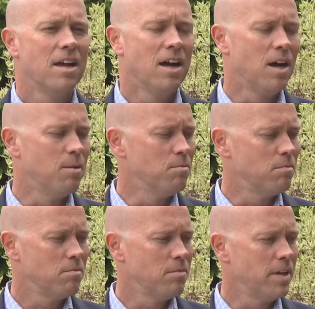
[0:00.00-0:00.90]

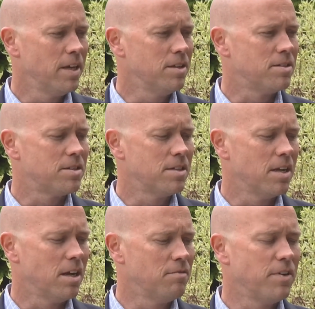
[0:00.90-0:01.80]
um, is
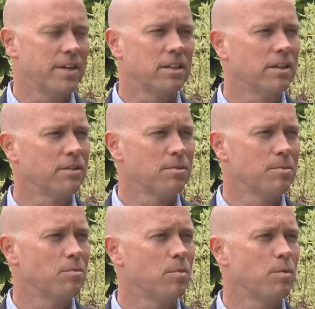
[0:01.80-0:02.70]
uh, very clear.
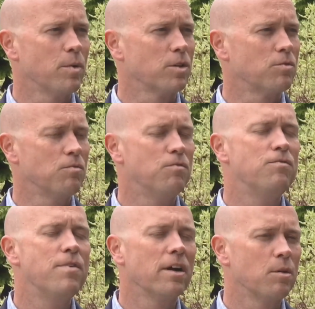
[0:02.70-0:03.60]
From we worked
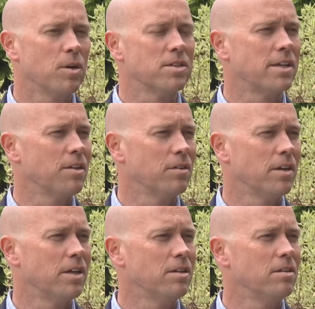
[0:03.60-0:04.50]
very well together
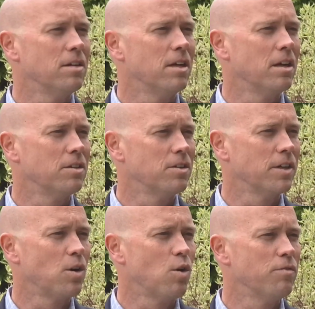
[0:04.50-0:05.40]
in uh,
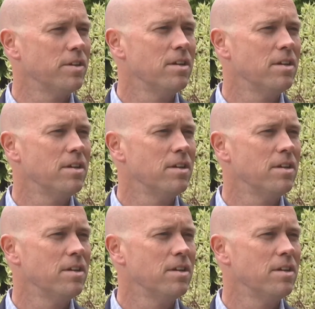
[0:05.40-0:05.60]
during COVID.